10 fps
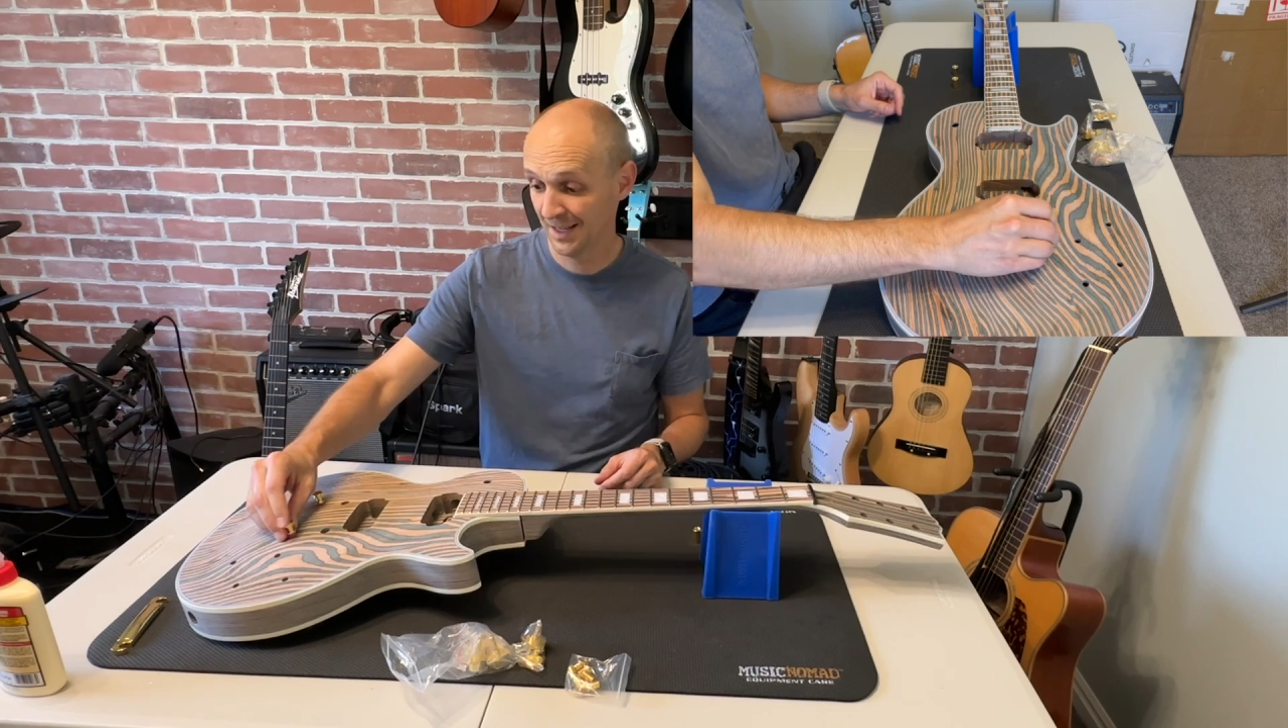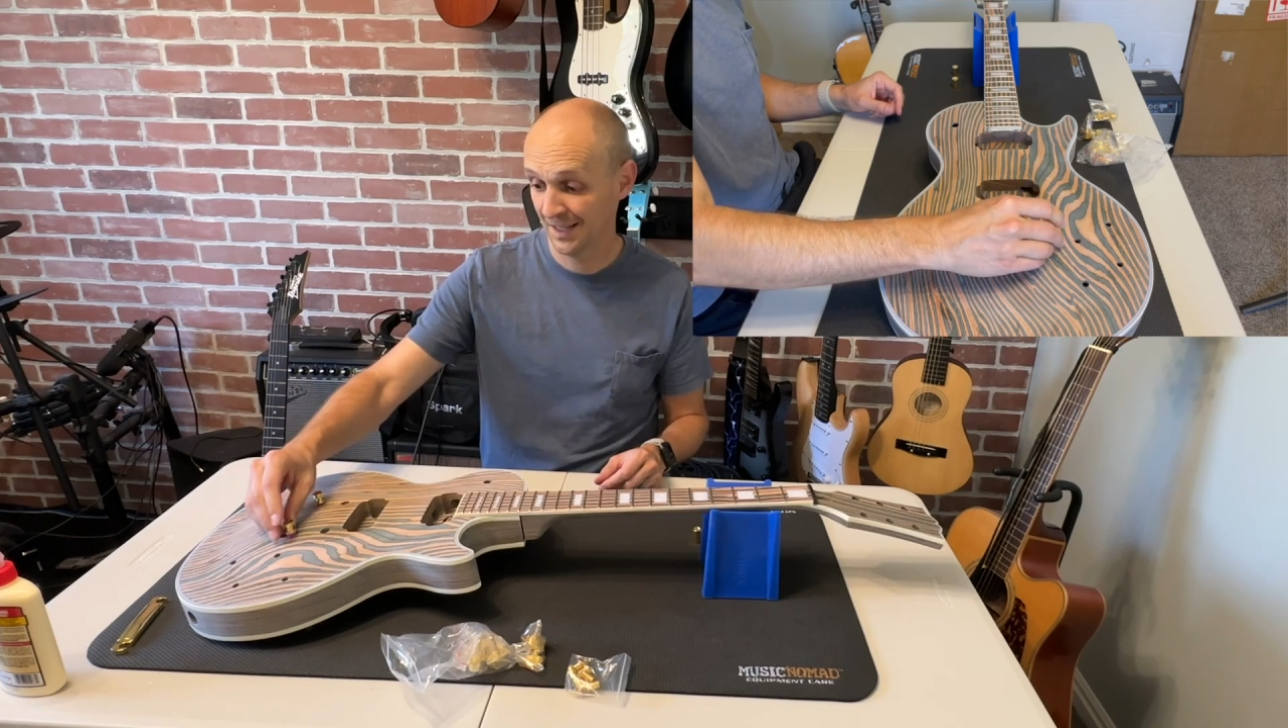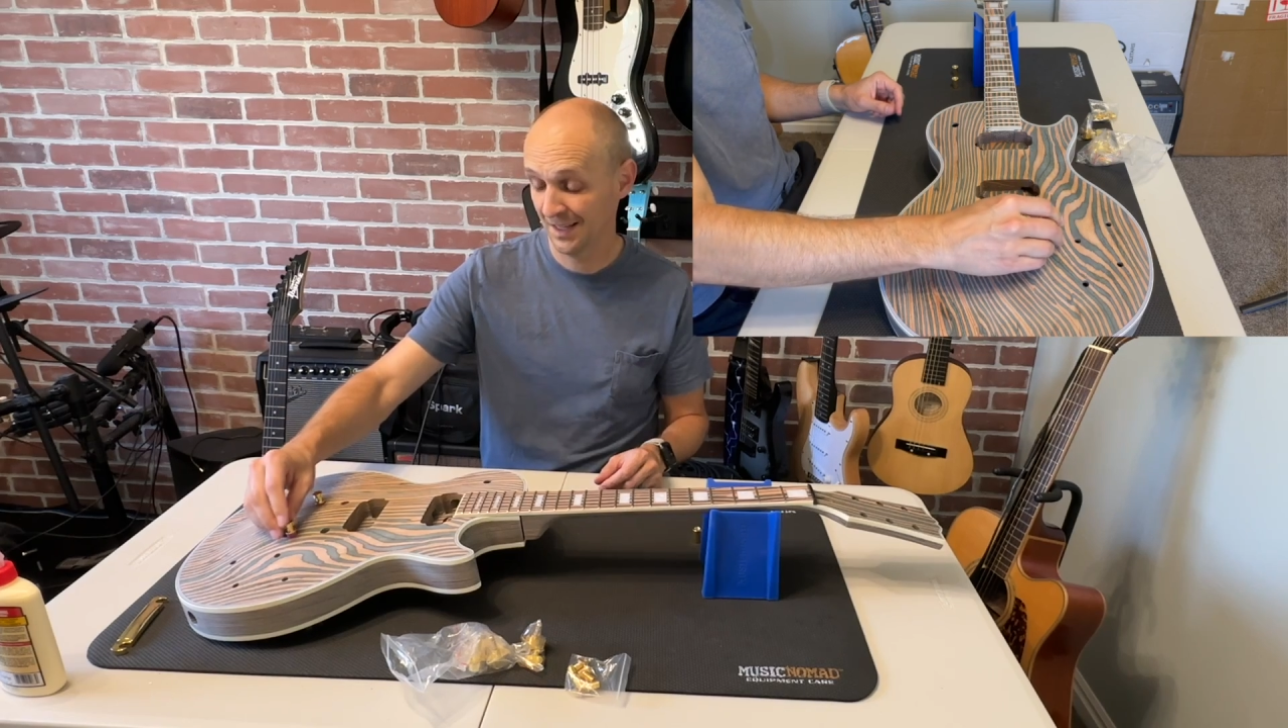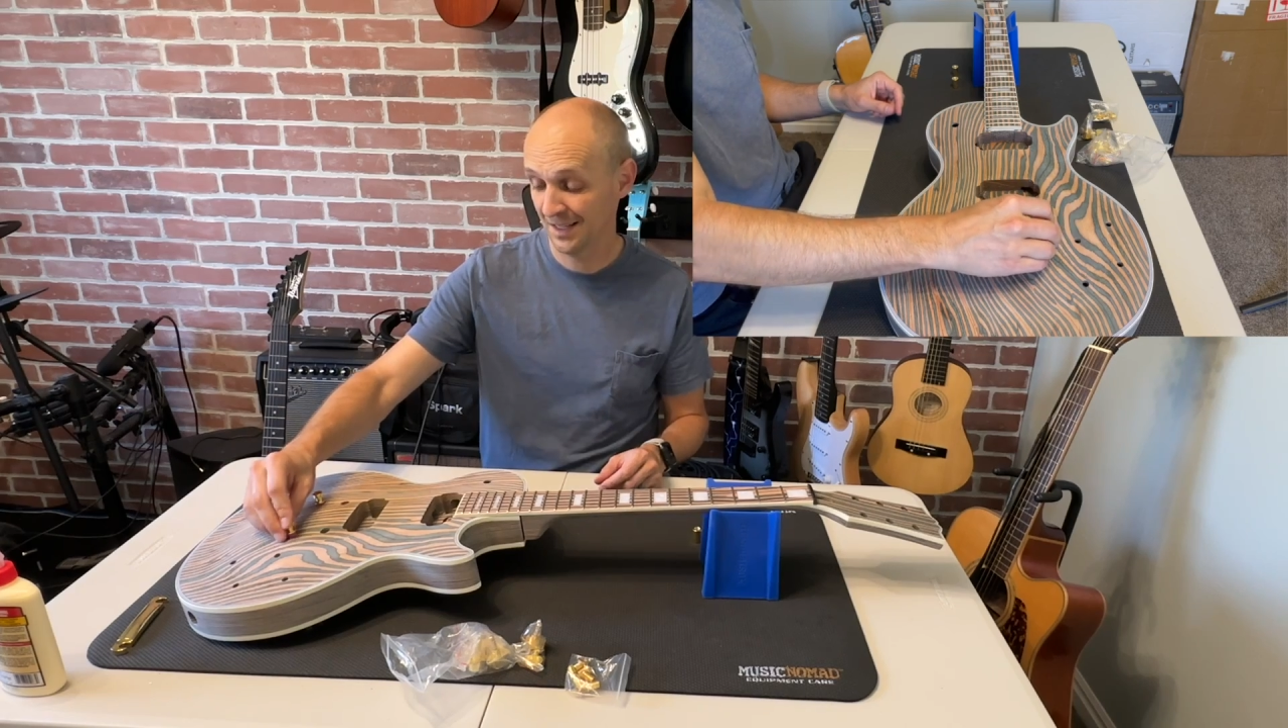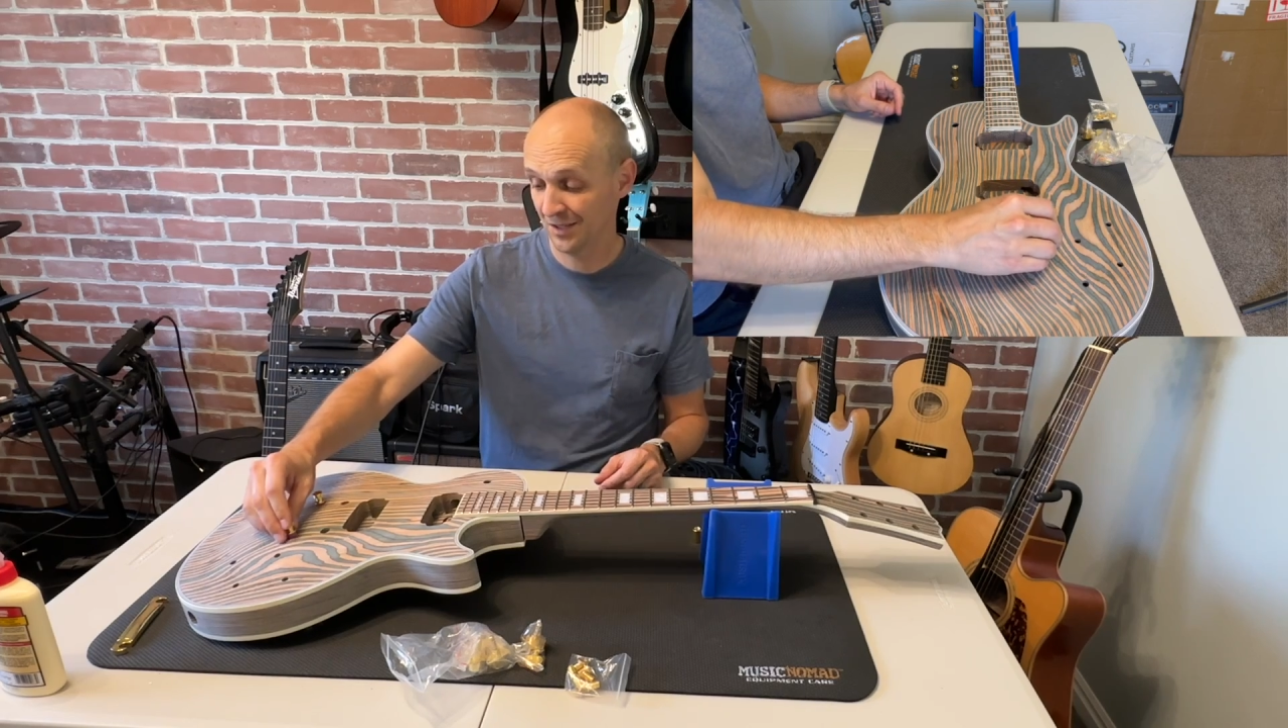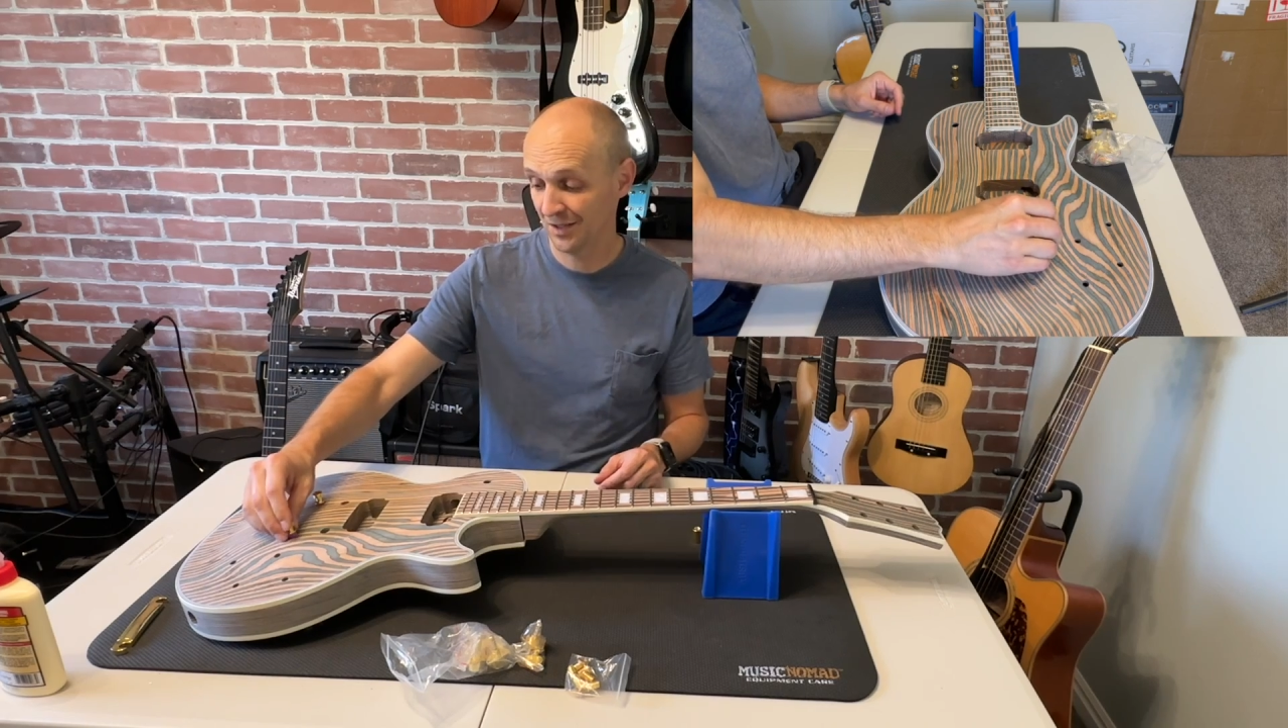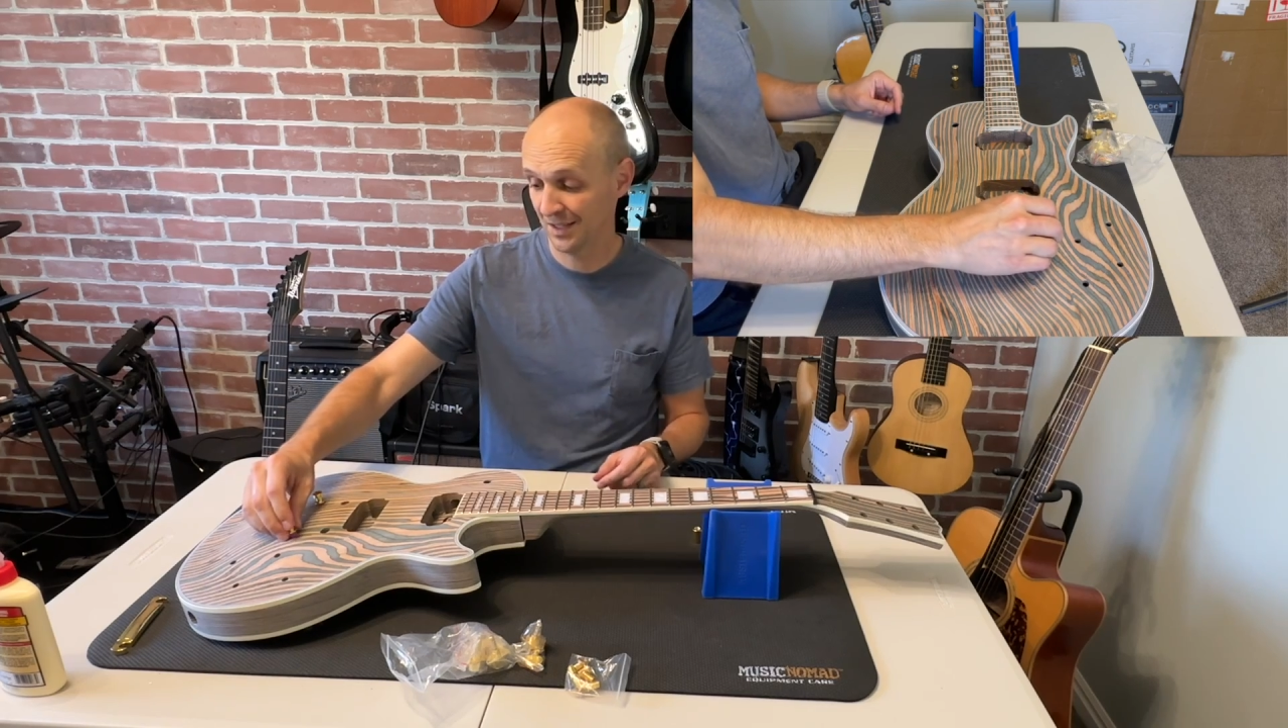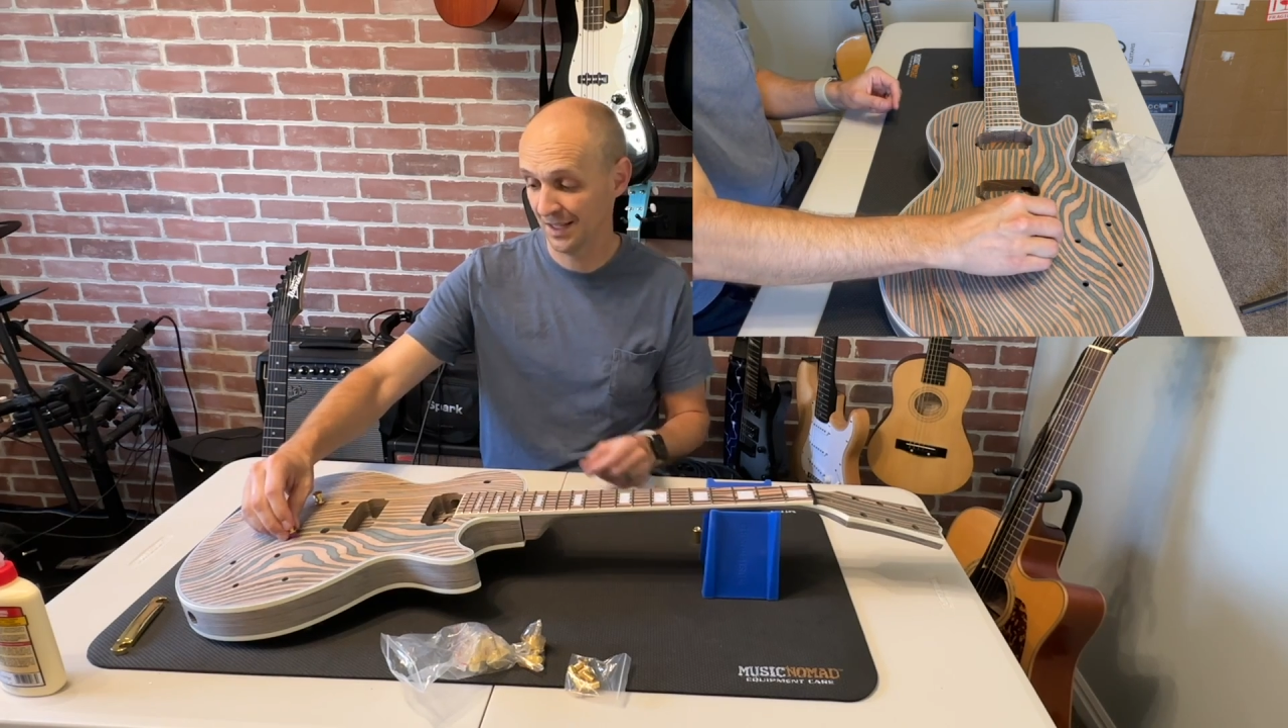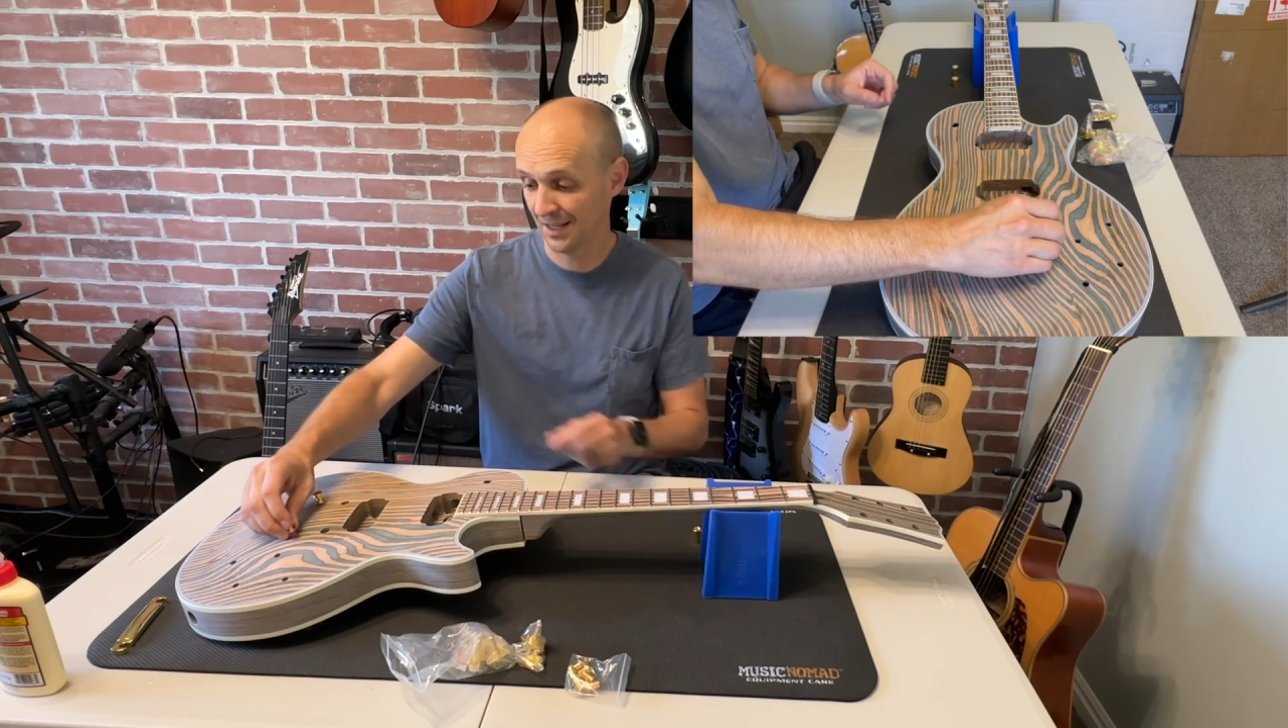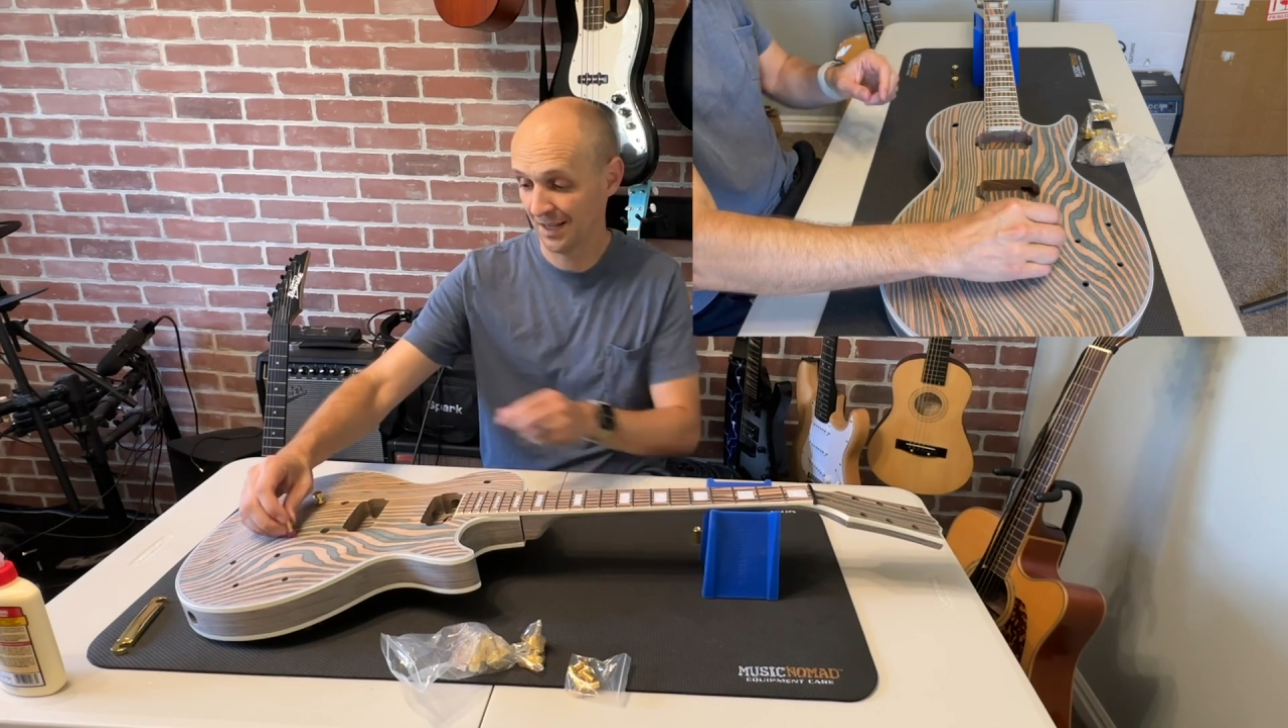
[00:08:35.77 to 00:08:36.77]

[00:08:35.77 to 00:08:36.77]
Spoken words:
And then you can get